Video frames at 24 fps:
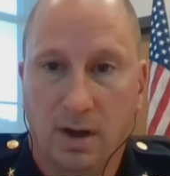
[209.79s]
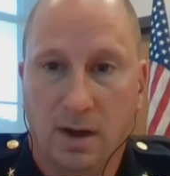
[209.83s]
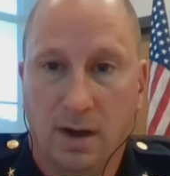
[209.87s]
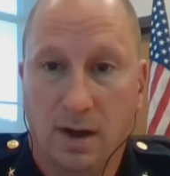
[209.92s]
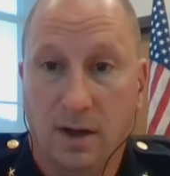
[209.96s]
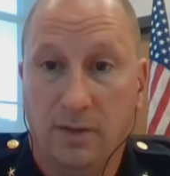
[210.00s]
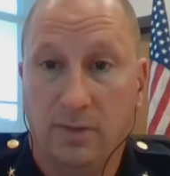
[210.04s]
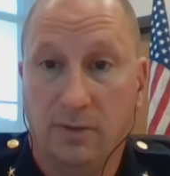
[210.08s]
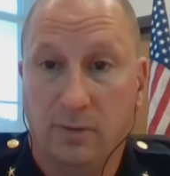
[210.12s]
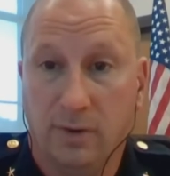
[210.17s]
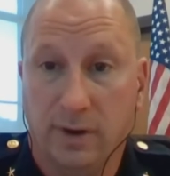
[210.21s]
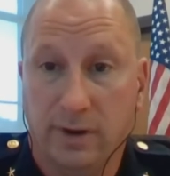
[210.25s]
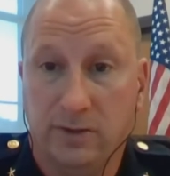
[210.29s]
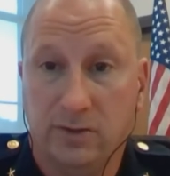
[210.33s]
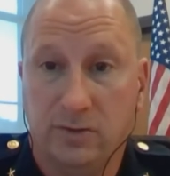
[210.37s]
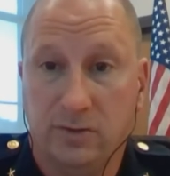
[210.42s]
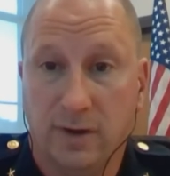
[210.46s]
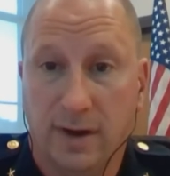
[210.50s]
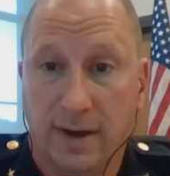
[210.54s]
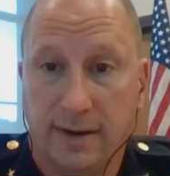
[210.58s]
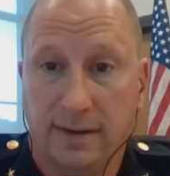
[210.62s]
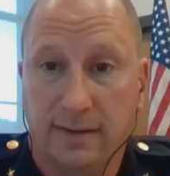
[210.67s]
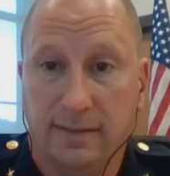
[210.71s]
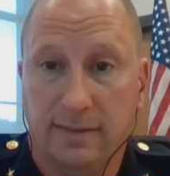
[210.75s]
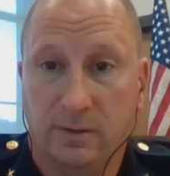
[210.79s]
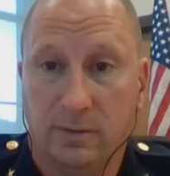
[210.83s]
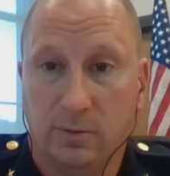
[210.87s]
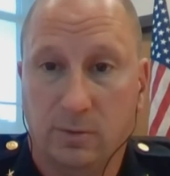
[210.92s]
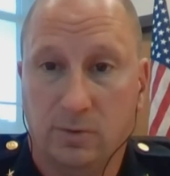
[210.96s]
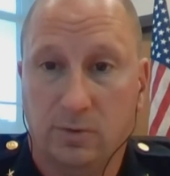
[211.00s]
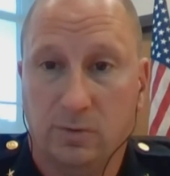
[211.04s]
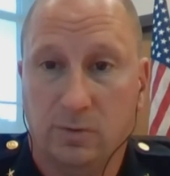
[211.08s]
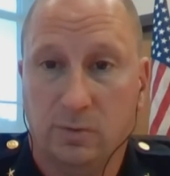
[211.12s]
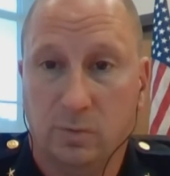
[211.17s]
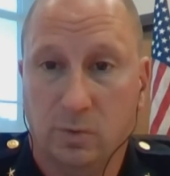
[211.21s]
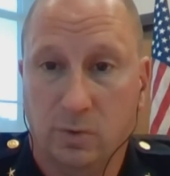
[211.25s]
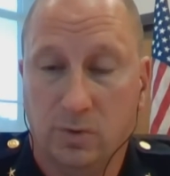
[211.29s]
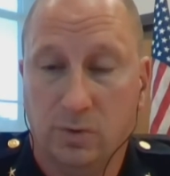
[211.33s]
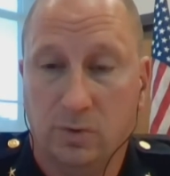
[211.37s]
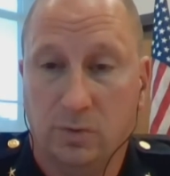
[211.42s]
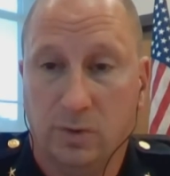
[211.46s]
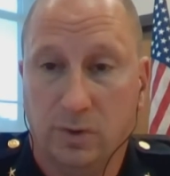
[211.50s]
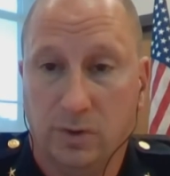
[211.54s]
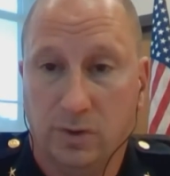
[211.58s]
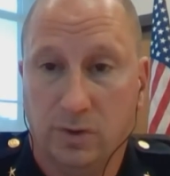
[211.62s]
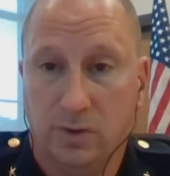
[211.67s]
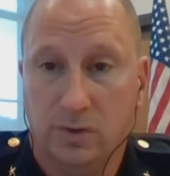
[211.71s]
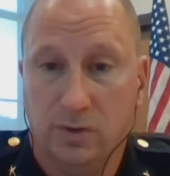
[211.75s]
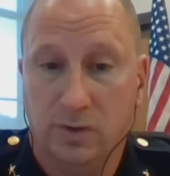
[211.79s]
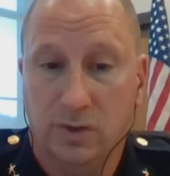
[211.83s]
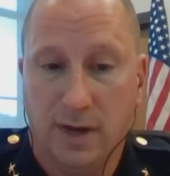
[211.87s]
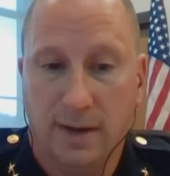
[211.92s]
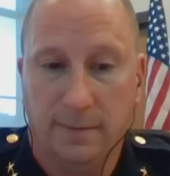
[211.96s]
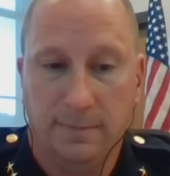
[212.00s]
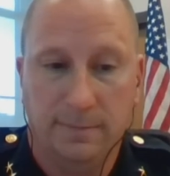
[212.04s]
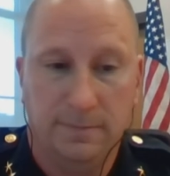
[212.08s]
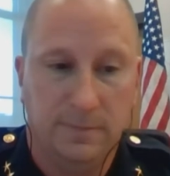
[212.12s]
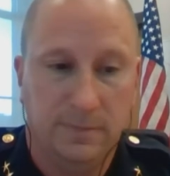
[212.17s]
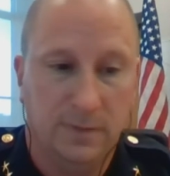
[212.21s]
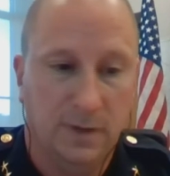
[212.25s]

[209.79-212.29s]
on the right track. I think we're, we're doing a good job.